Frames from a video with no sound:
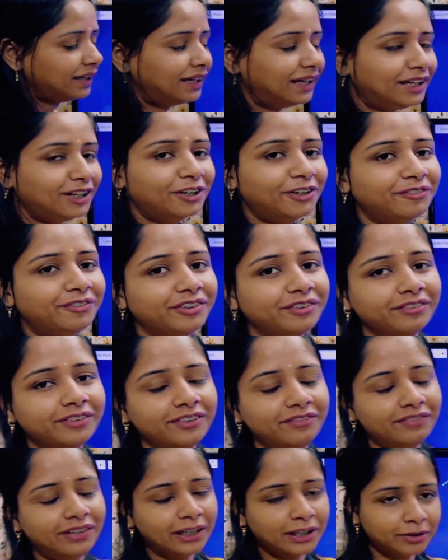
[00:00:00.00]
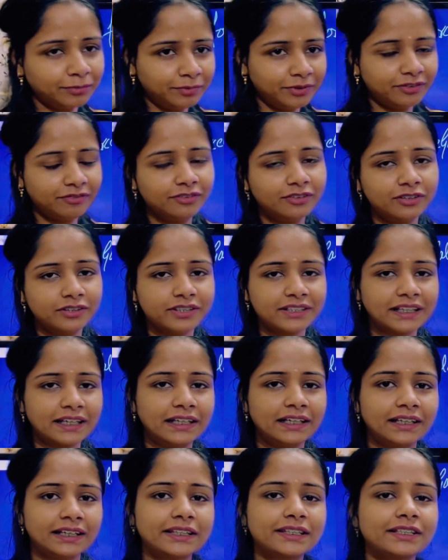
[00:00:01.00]
Hello everyone, welcome to
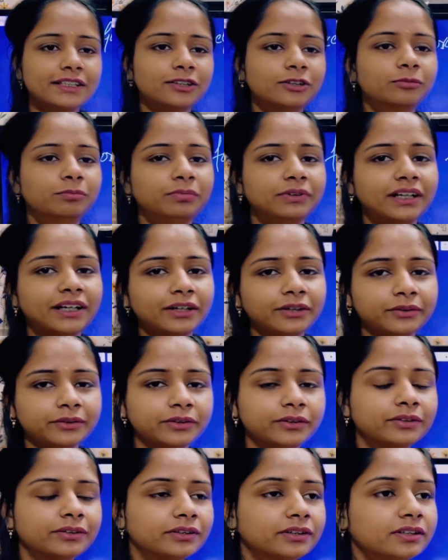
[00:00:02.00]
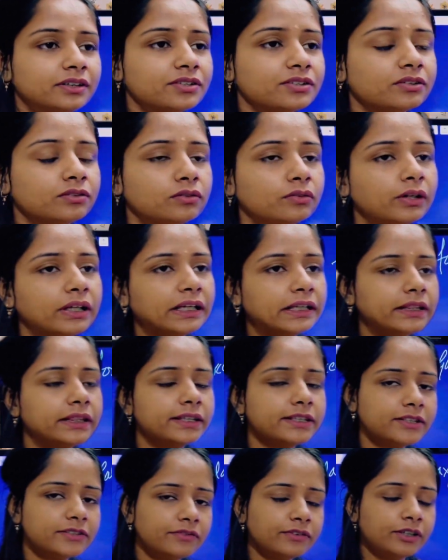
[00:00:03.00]
forceGalaxy. Hope you are doing good. So today in
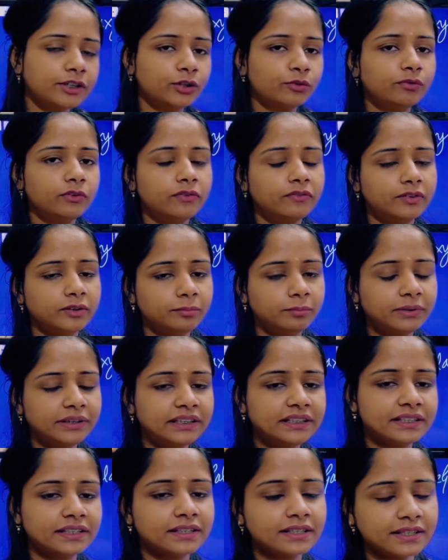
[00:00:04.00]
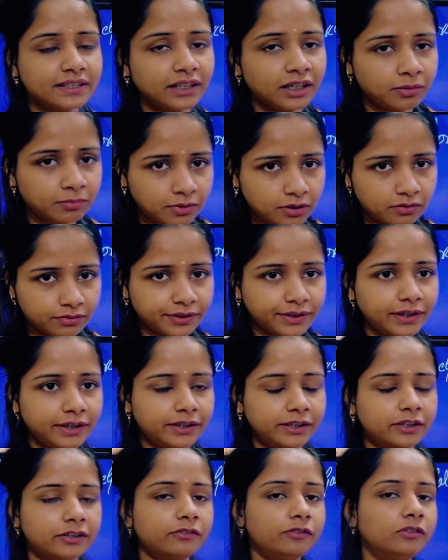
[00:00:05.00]
this video we will be discussing about the
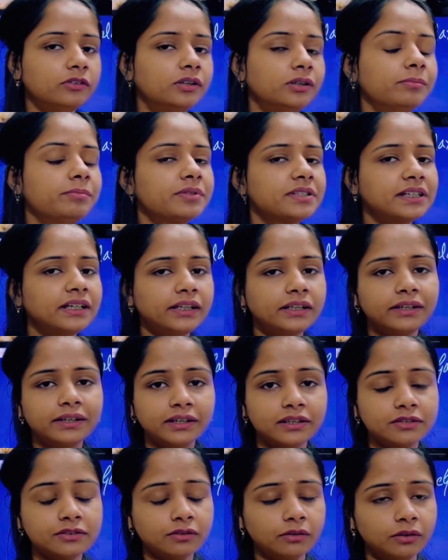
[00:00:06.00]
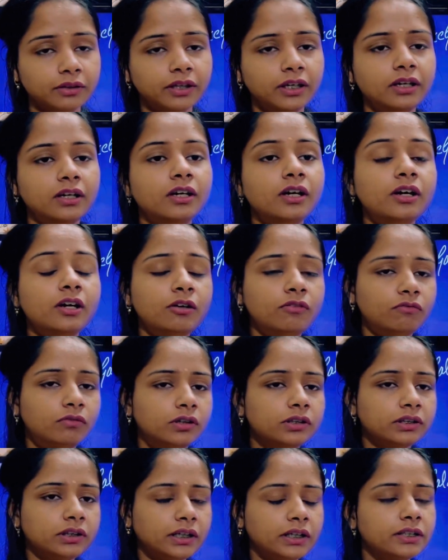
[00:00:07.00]
interview tips and tricks, okay?
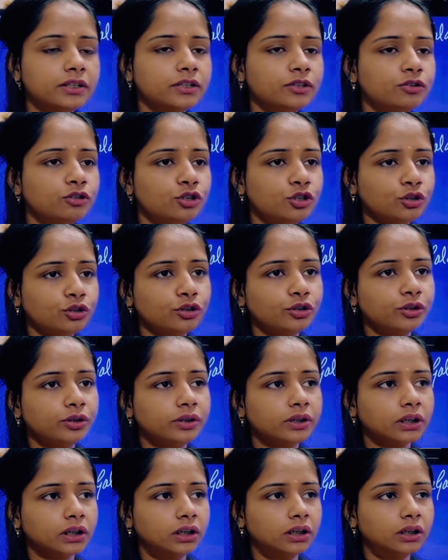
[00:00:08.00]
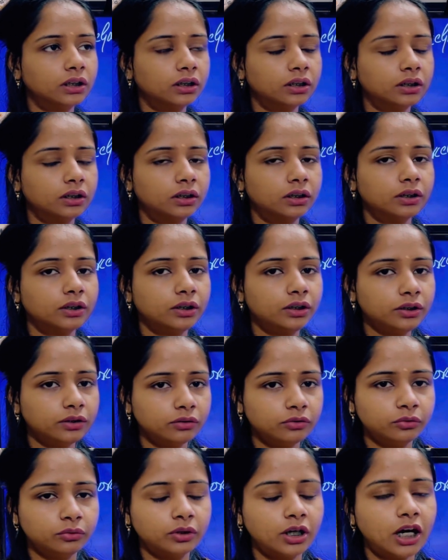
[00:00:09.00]
What things you should
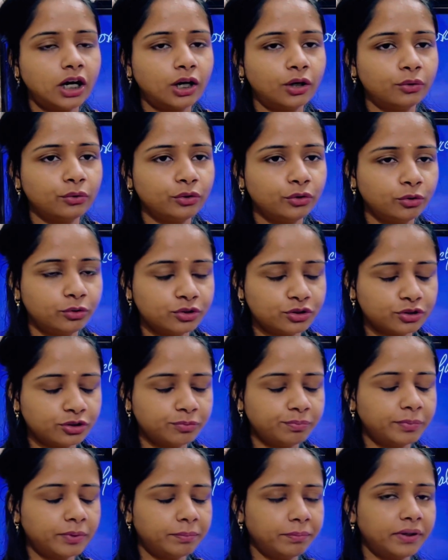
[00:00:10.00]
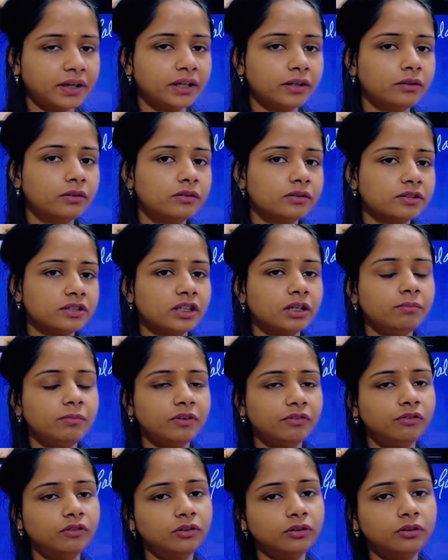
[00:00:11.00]
do, how you should prepare yourself
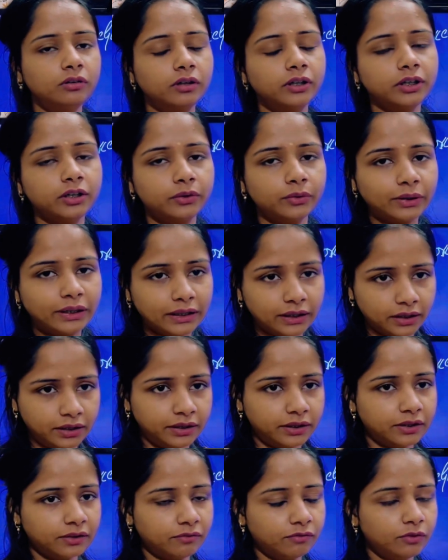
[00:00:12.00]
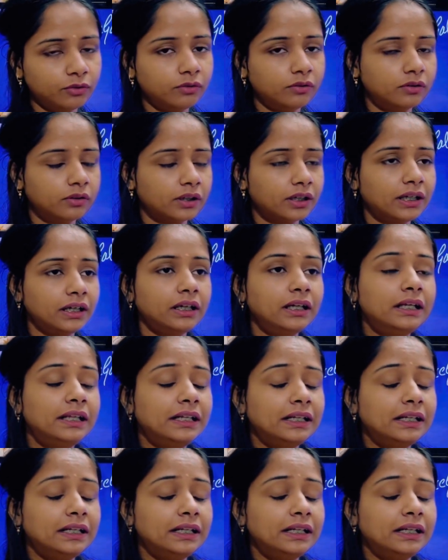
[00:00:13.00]
before going to an interview, okay?